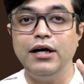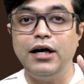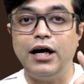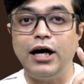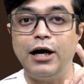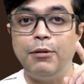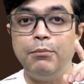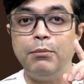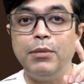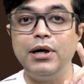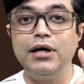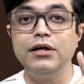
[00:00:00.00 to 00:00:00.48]

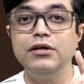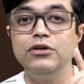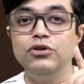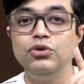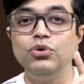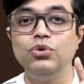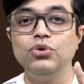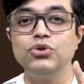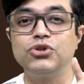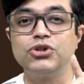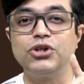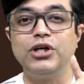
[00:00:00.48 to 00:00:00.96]
among
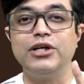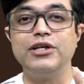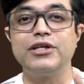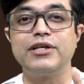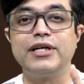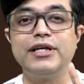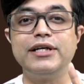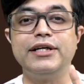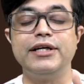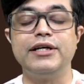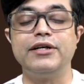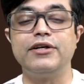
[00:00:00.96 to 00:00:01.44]
those
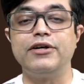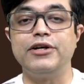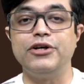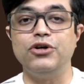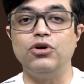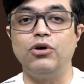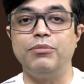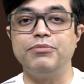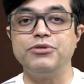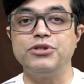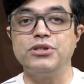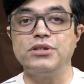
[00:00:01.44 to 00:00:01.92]
contradictory
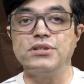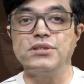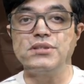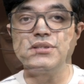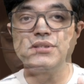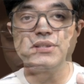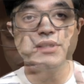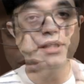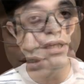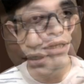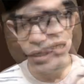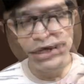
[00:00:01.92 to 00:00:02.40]

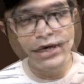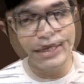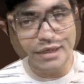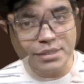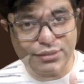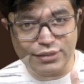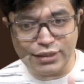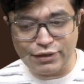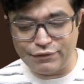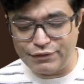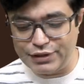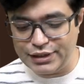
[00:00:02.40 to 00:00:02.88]
options. Let
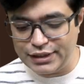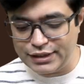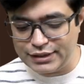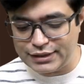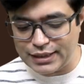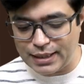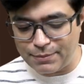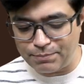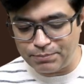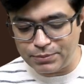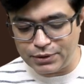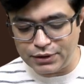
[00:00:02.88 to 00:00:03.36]
us have an
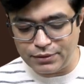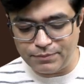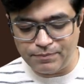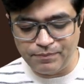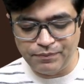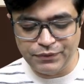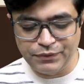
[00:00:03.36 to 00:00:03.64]
example.